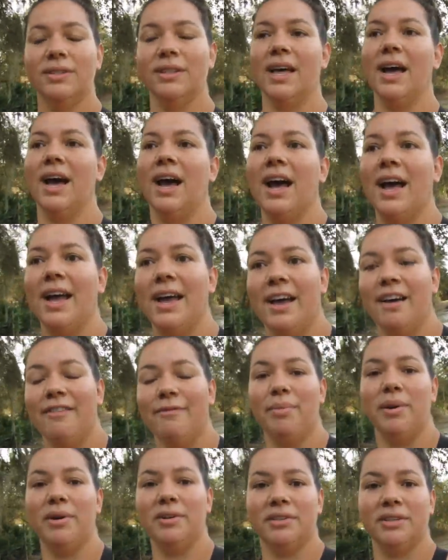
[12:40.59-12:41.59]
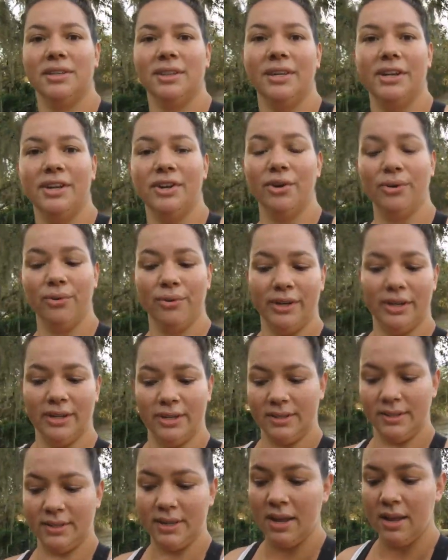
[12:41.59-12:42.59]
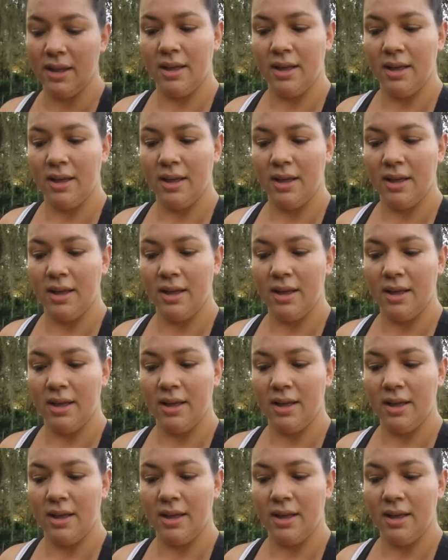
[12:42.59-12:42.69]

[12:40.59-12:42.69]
that I have personally noticed